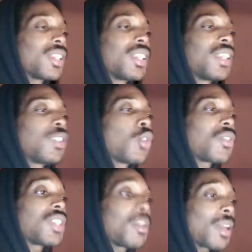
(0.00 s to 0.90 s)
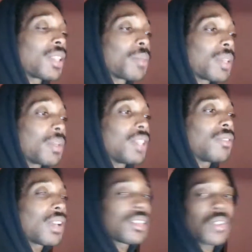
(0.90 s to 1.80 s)
But again, UFC about the big
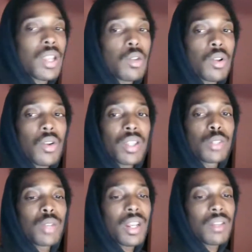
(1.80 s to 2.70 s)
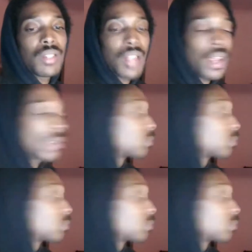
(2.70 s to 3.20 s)
money fight, so they gonna go ahead and do that every time.